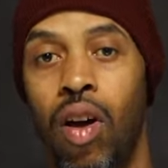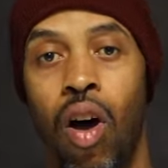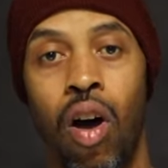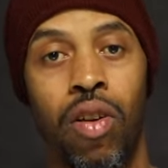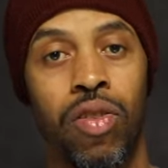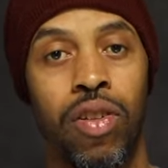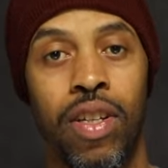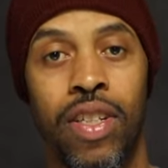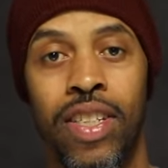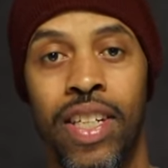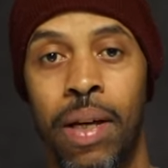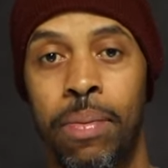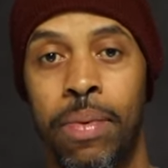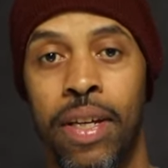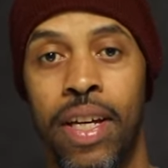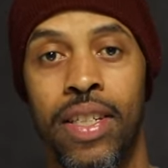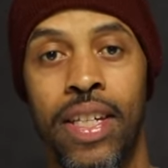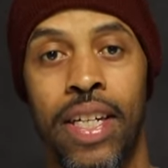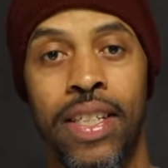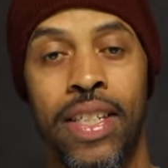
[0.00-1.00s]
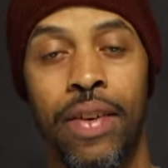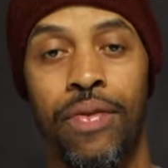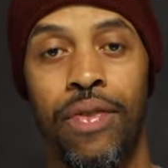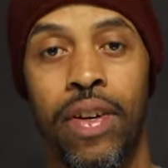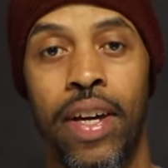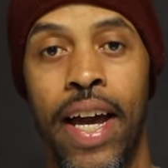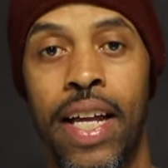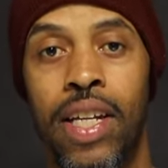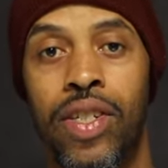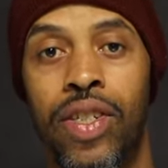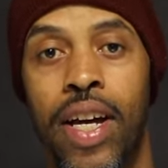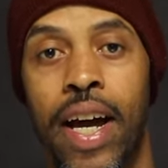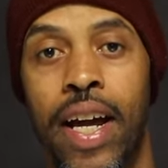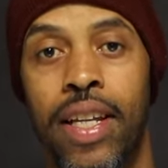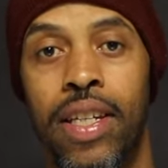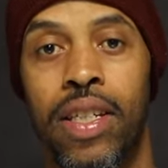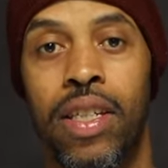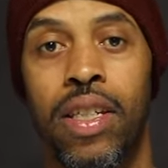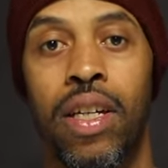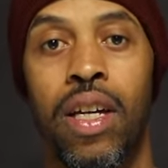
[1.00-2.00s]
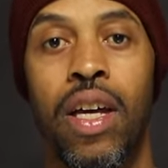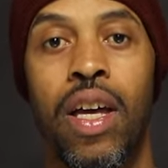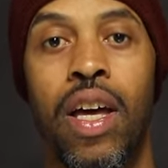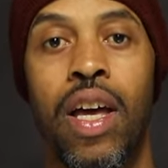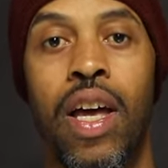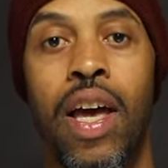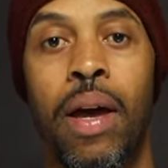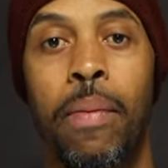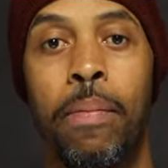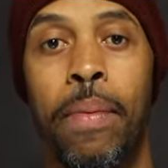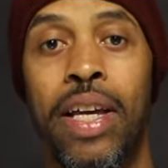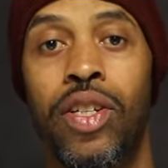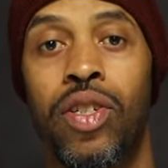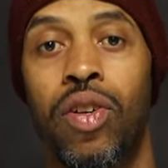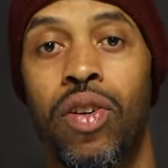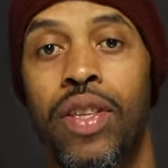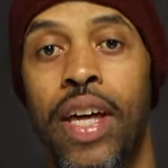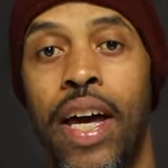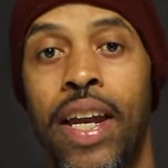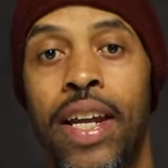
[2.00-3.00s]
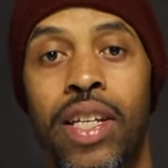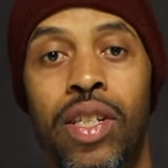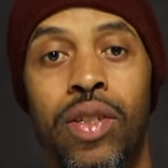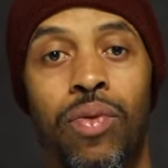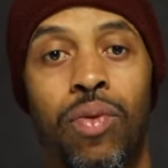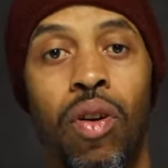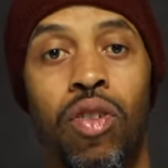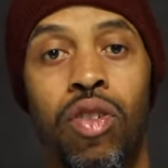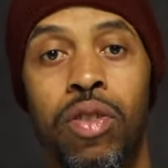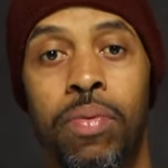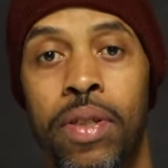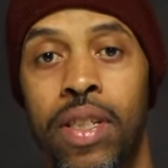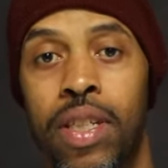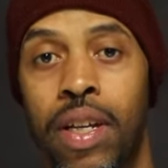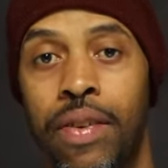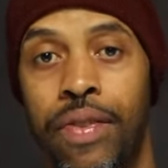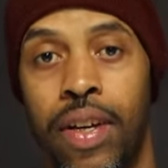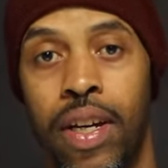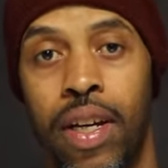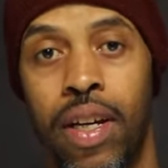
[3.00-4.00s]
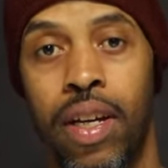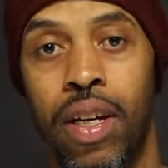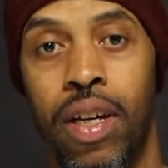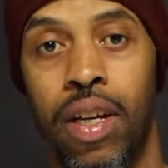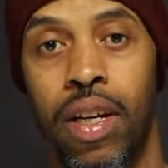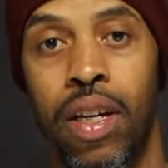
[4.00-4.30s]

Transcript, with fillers: also the same thing as I said for headshots. Make sure that it's role specific.